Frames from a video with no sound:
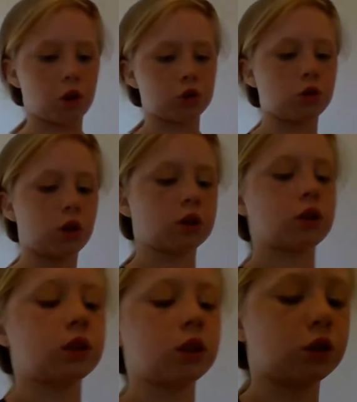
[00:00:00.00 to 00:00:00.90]
a washcloth
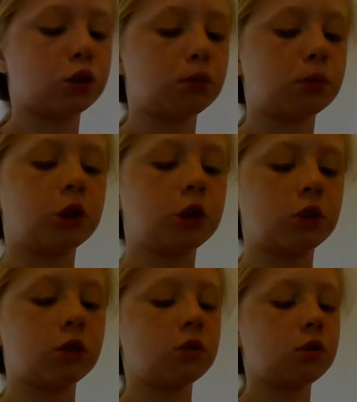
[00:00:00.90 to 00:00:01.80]
because that's so much
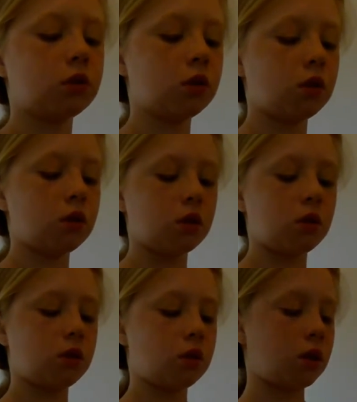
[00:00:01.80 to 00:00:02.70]
easier.
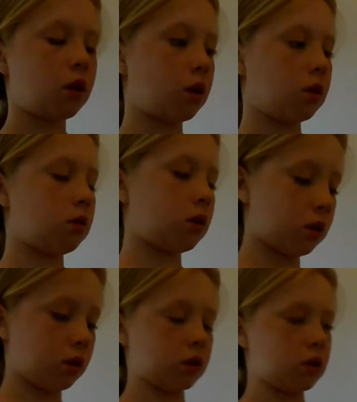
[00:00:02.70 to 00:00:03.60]
Now
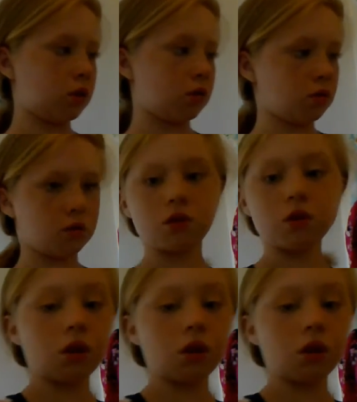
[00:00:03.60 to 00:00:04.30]
I'm going to use